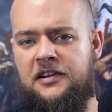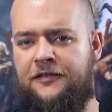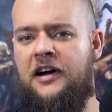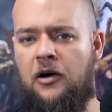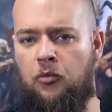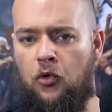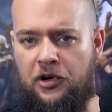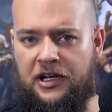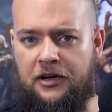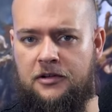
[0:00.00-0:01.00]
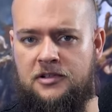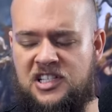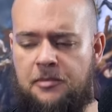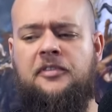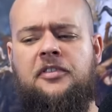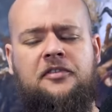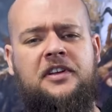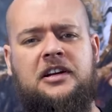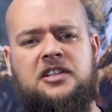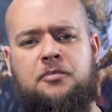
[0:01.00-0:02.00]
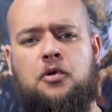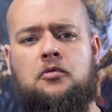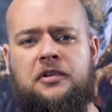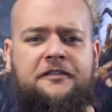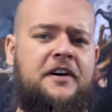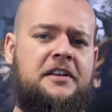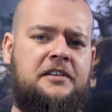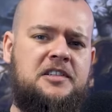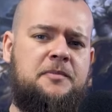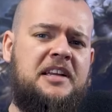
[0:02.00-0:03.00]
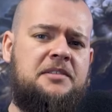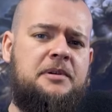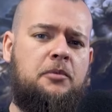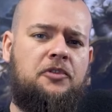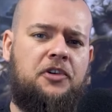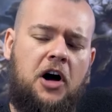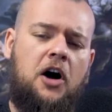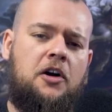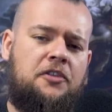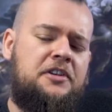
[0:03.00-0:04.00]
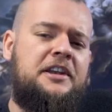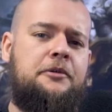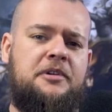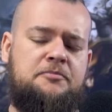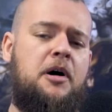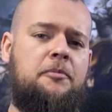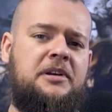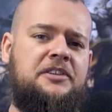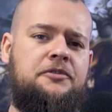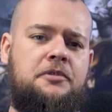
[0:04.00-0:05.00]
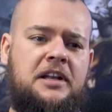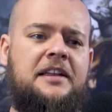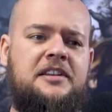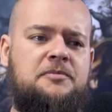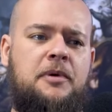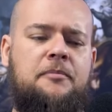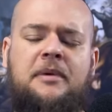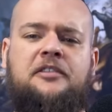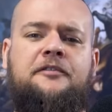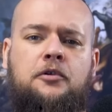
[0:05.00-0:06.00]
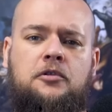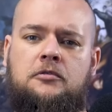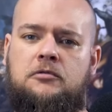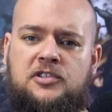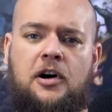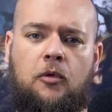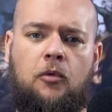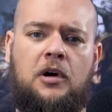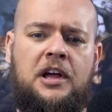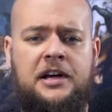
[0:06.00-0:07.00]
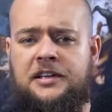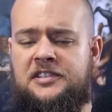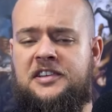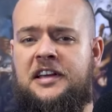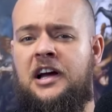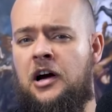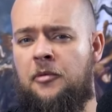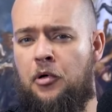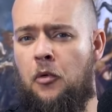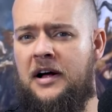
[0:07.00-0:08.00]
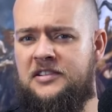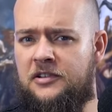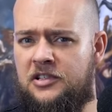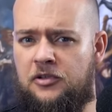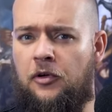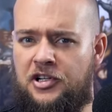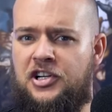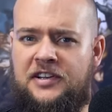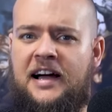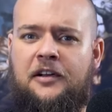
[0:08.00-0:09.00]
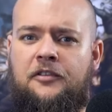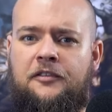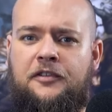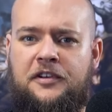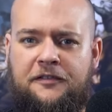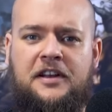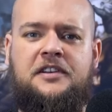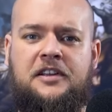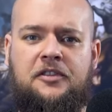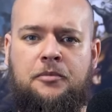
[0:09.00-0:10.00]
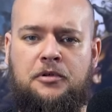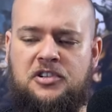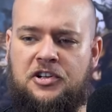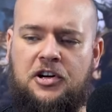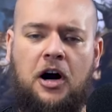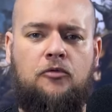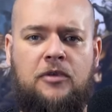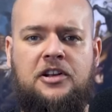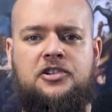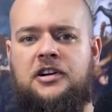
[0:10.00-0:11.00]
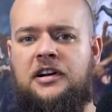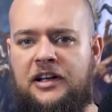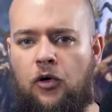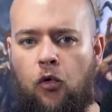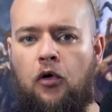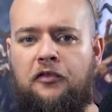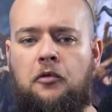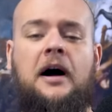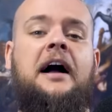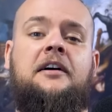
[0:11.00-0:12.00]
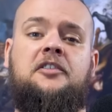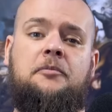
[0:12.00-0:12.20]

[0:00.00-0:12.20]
a fair warning. Some of the things Paul defends makes me want to hug the nearest puppy to cleanse my metaphorical soul. You see, Paul has an astonishing talent for defending the most gut-wrenchingly awful acts